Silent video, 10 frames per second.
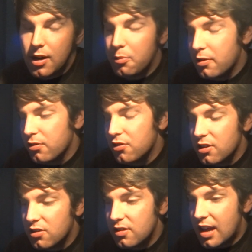milepost
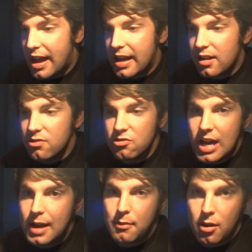68 and
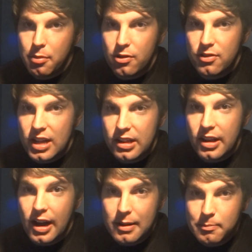Jack milepost 89,